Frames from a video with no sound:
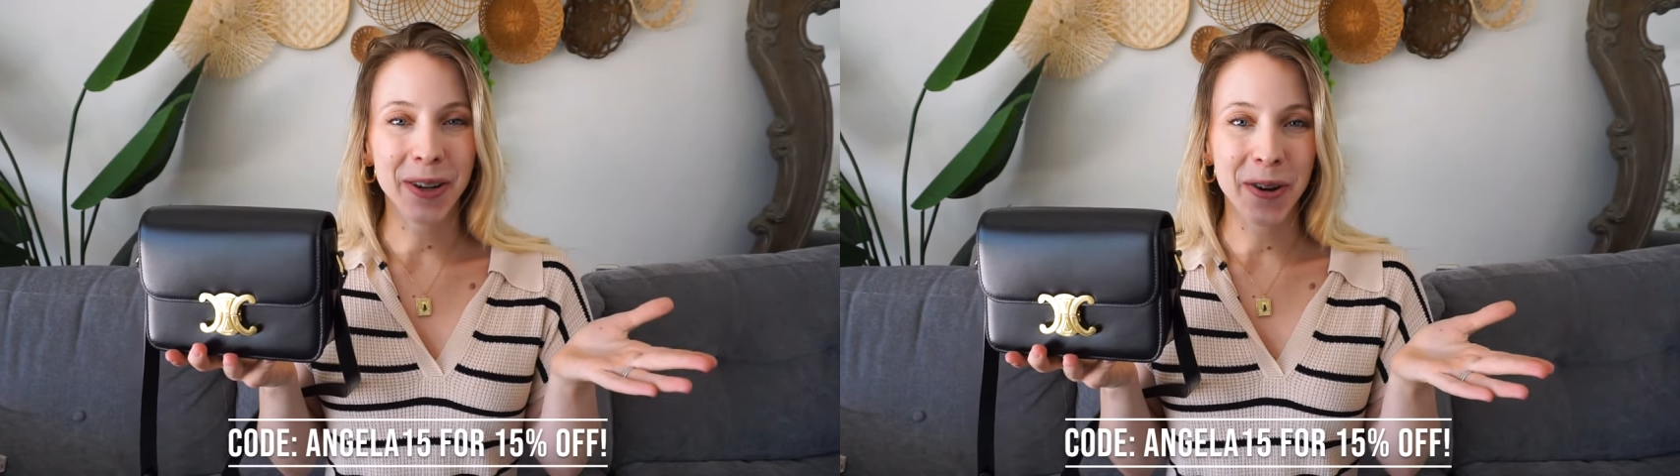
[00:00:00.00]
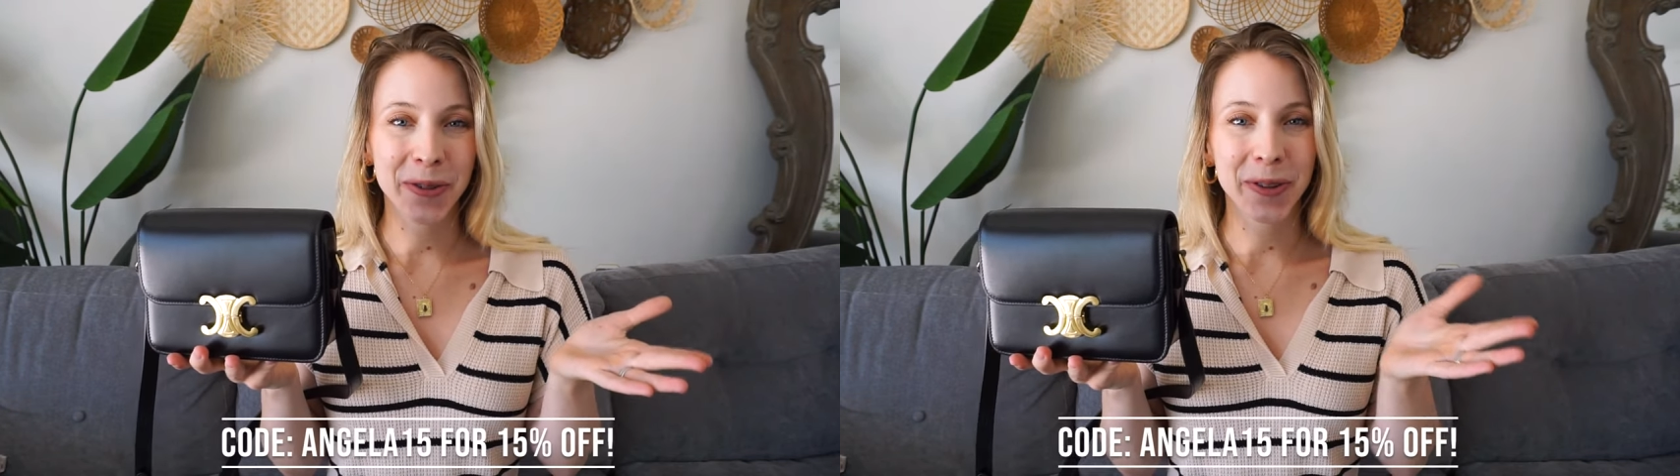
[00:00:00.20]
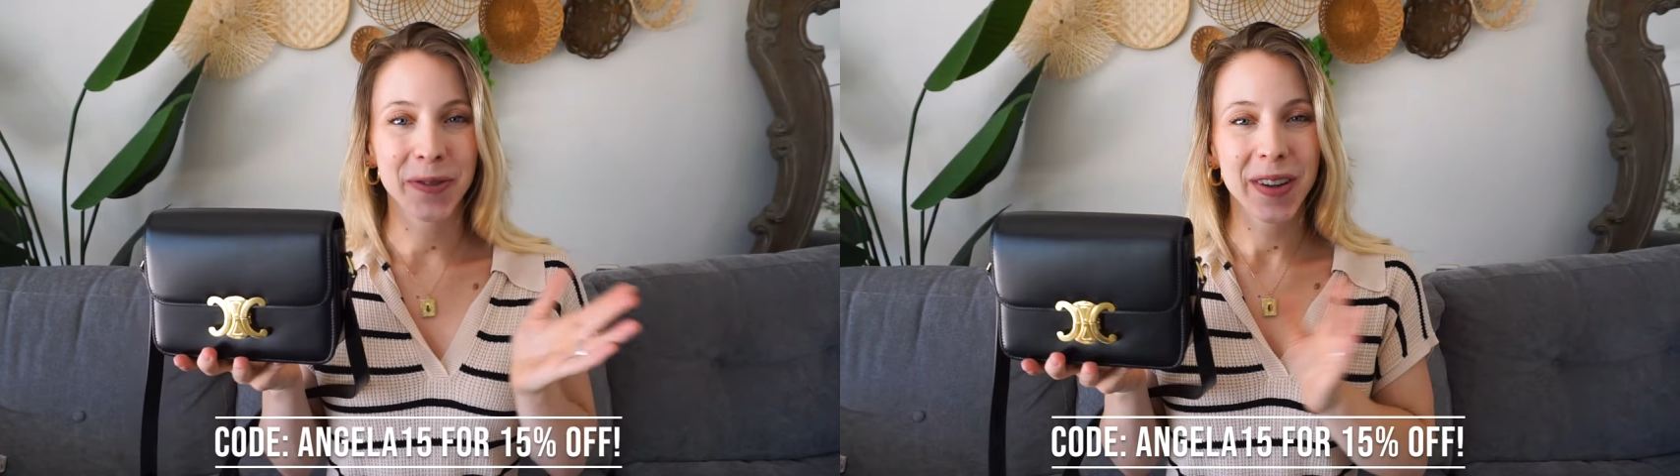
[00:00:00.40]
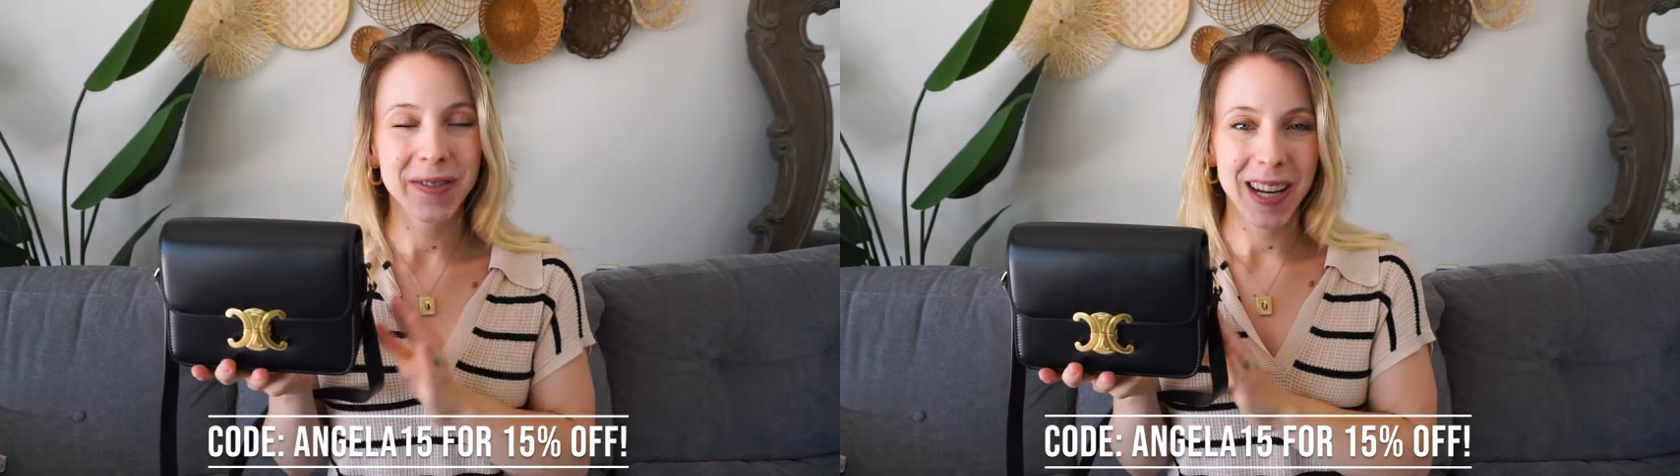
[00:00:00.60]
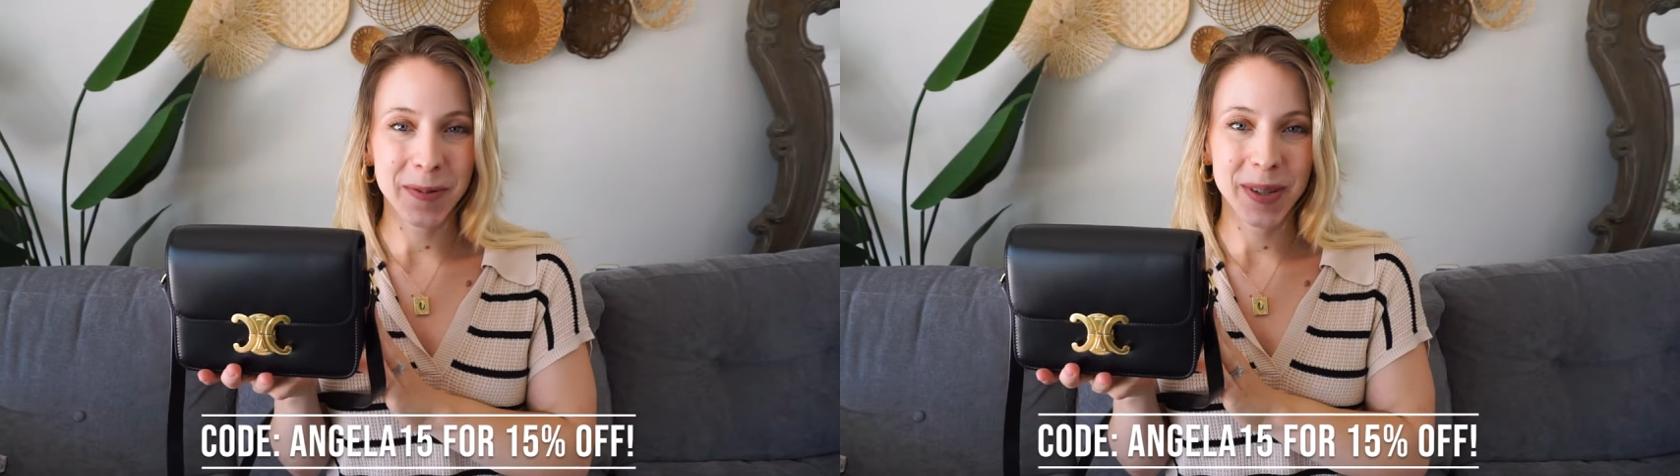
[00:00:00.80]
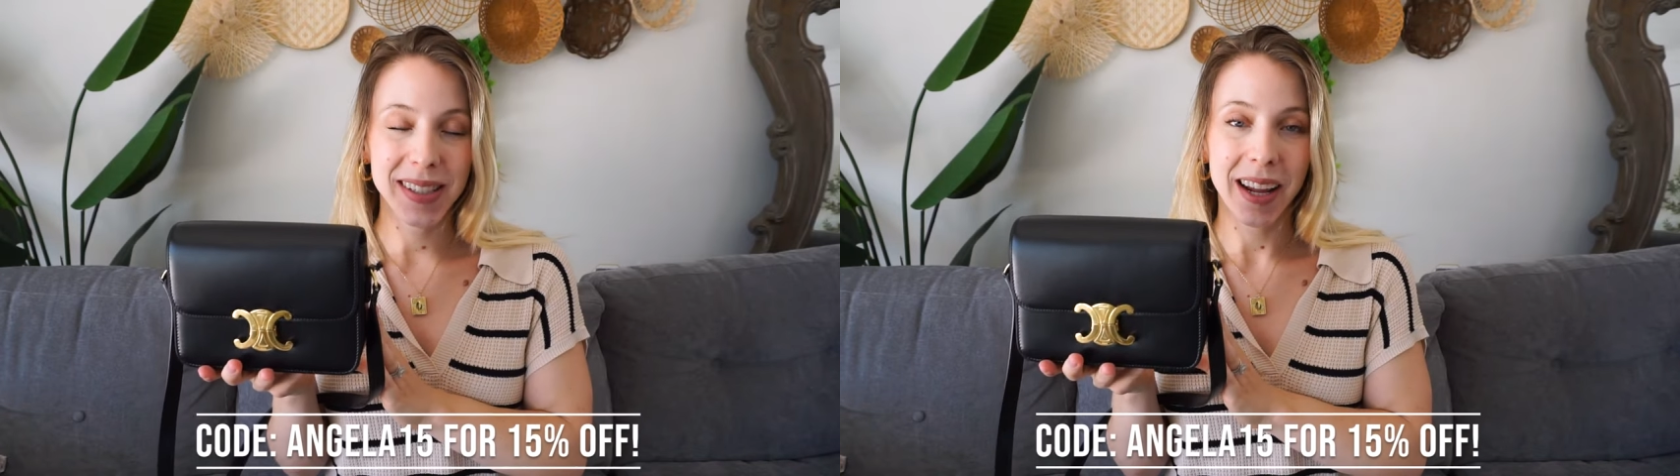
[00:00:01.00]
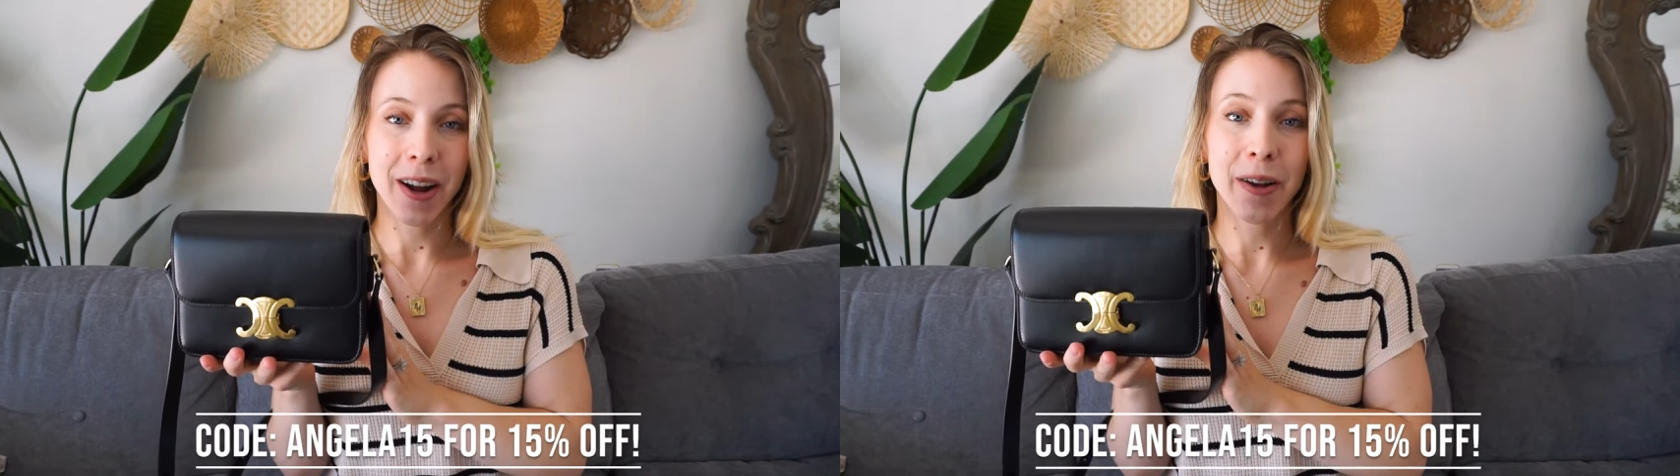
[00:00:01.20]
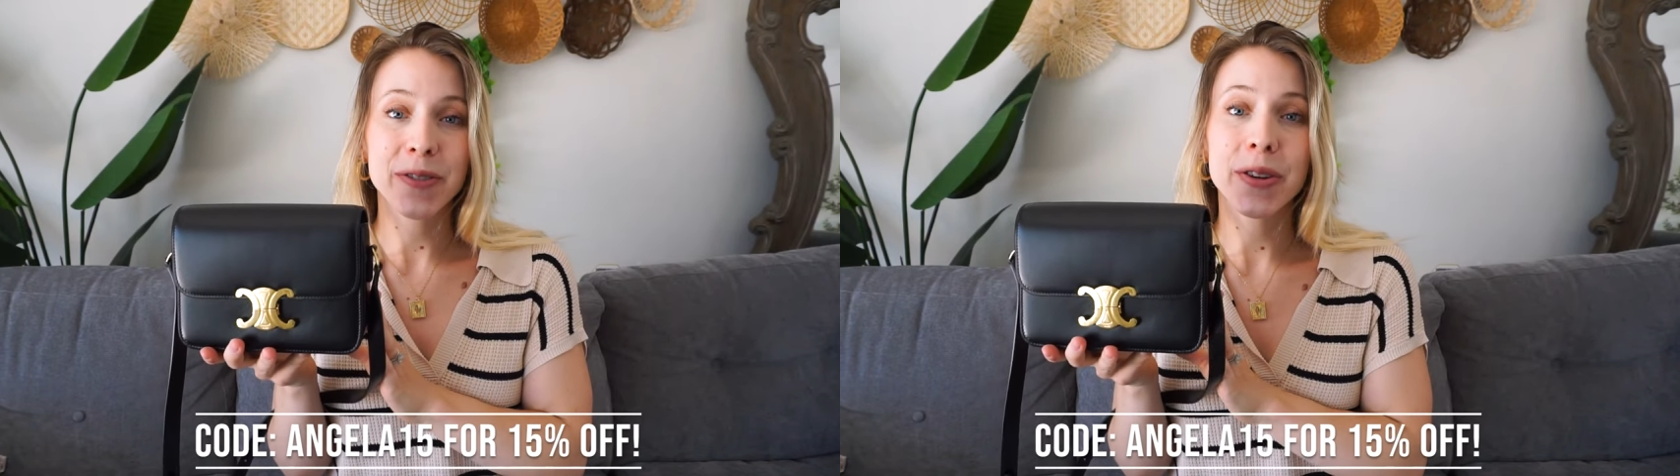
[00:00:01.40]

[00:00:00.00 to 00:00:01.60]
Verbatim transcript: code for 15% off,